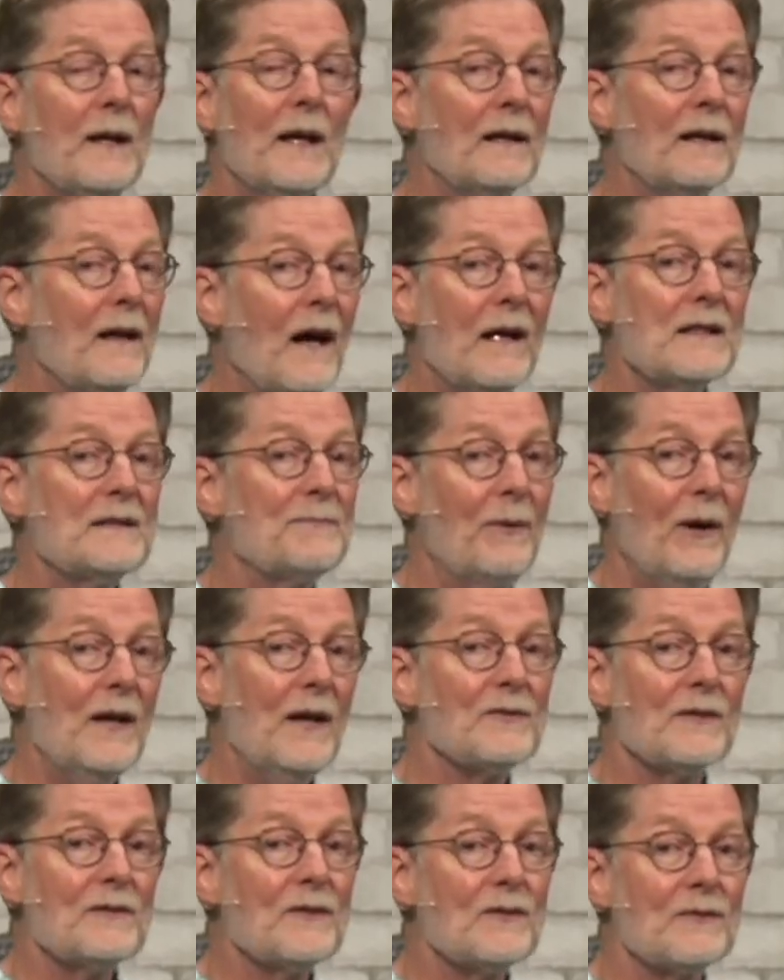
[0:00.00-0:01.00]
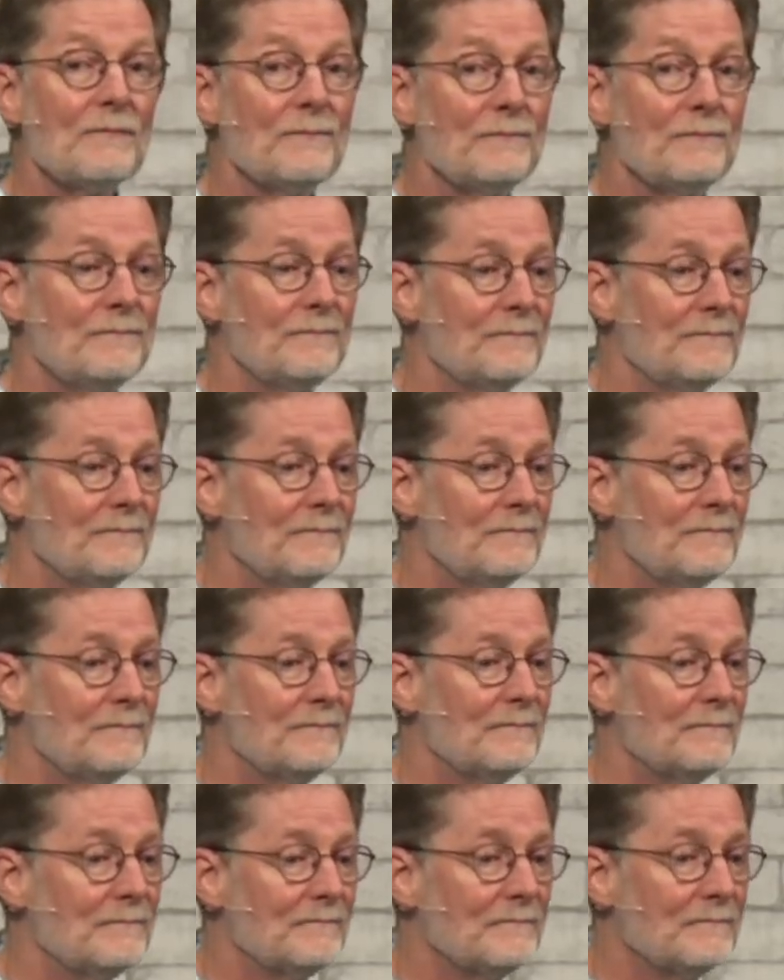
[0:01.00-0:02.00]
God's presence,
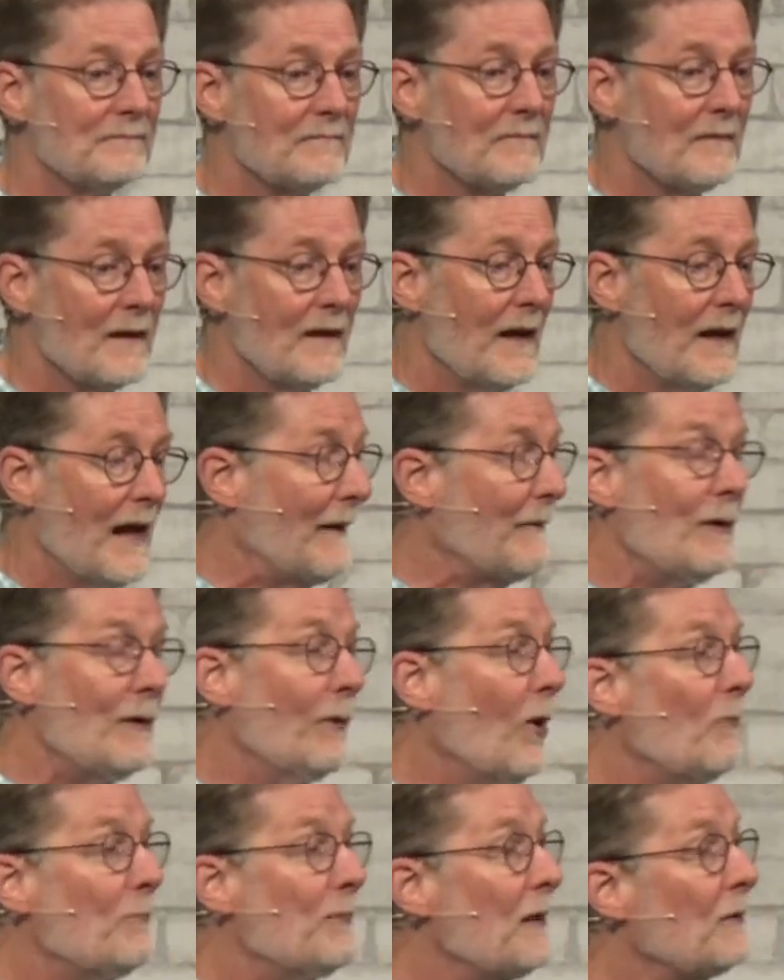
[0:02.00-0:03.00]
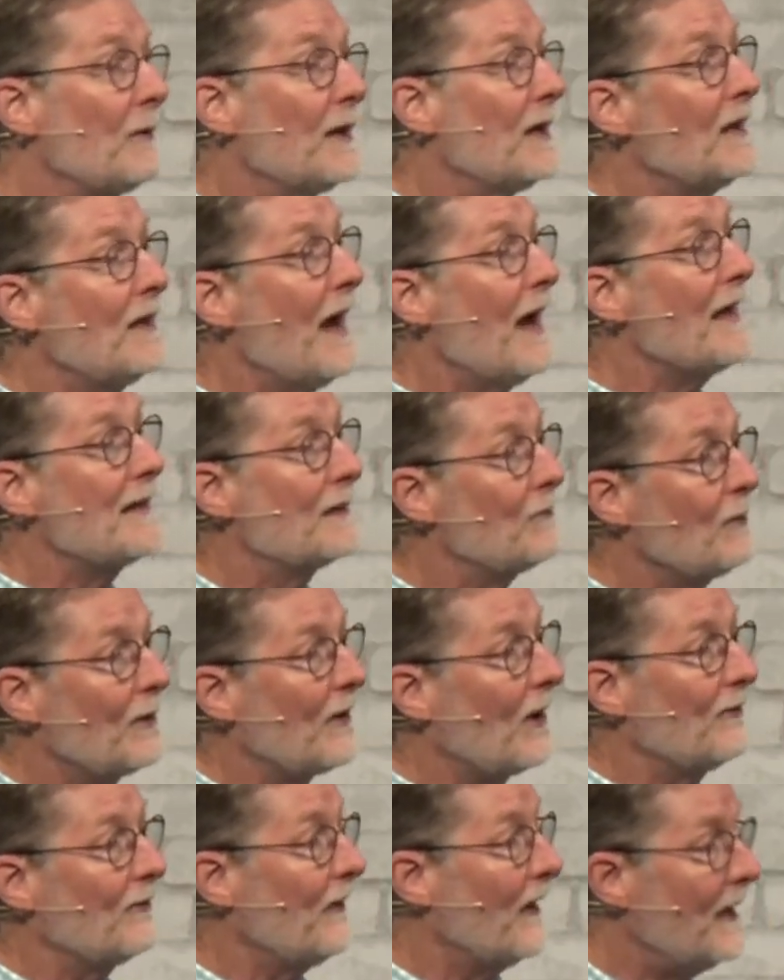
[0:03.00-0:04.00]
and we won't be reunited with our
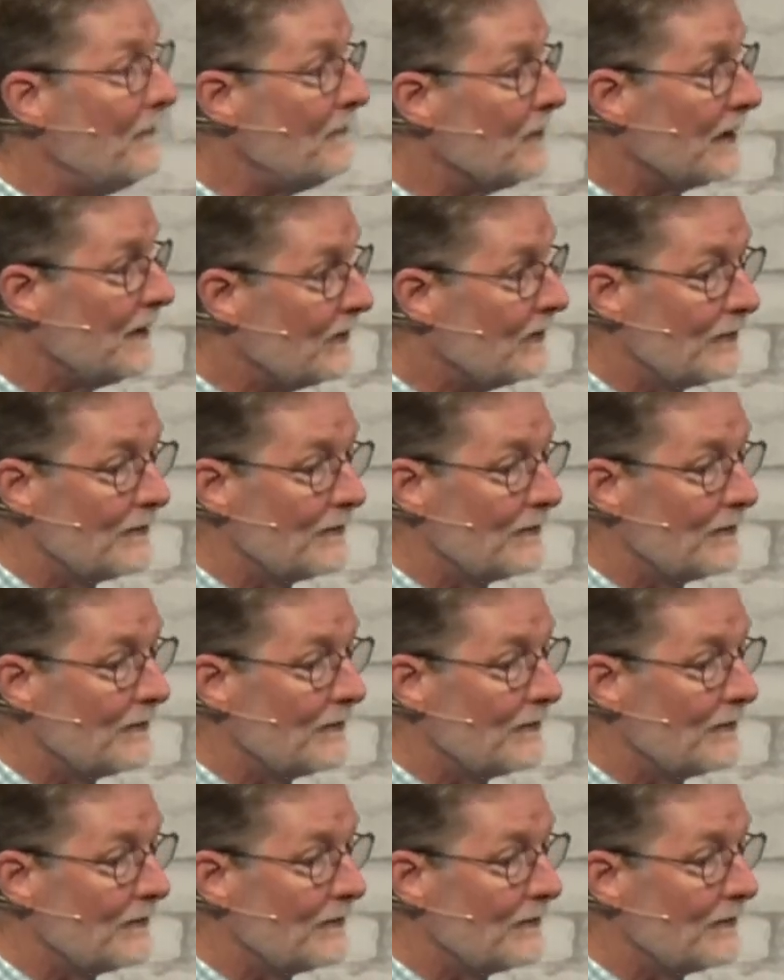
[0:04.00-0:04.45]
families.